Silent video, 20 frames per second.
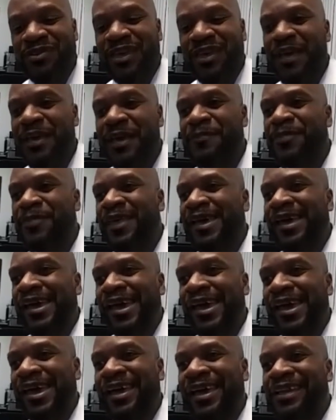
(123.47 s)
okay?
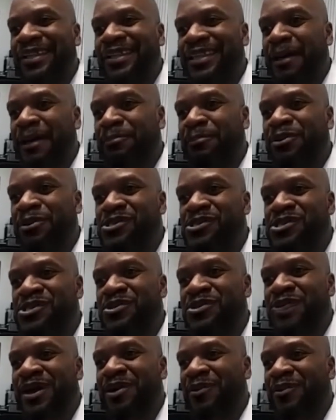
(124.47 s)
And that puts
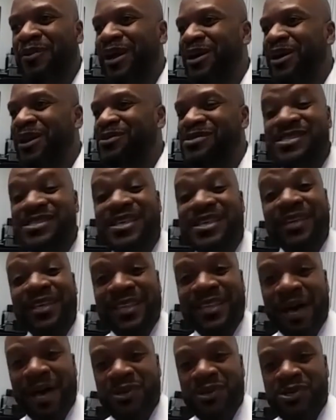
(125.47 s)
you at around
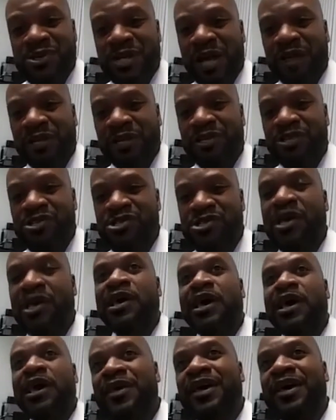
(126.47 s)
$70,000.
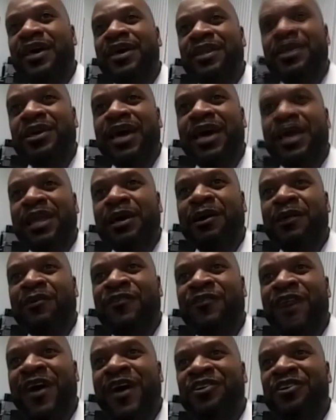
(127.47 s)
And then you got to
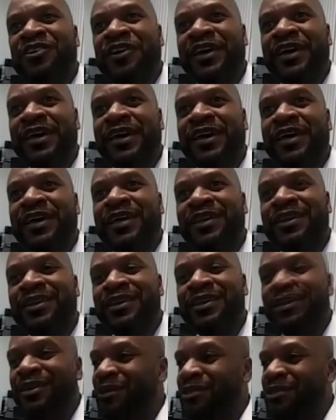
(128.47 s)
factor
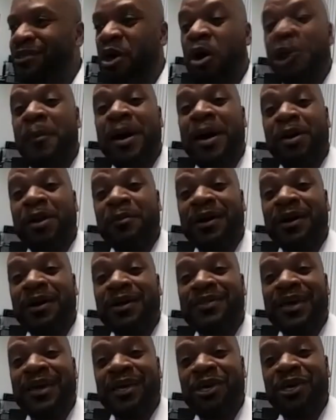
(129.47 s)
in the amount of money
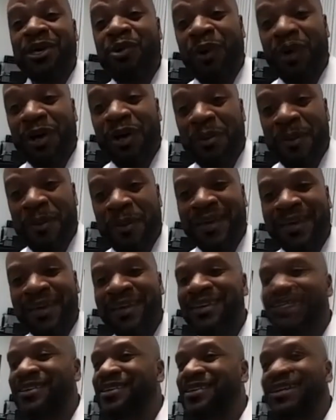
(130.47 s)
that you want to make.
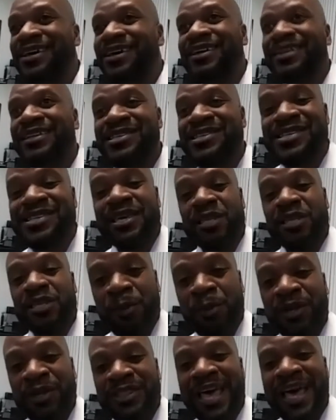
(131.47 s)
And let's say you
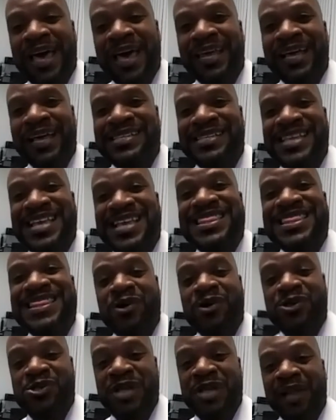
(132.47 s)
put that at
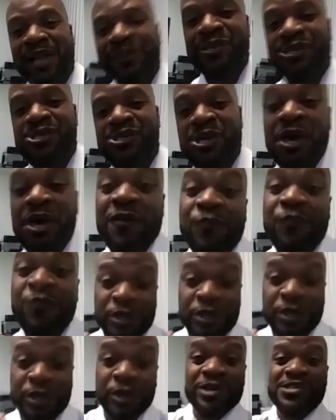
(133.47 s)
$10,000 for
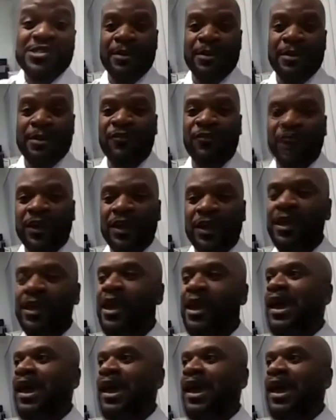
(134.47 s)
your assignment fee,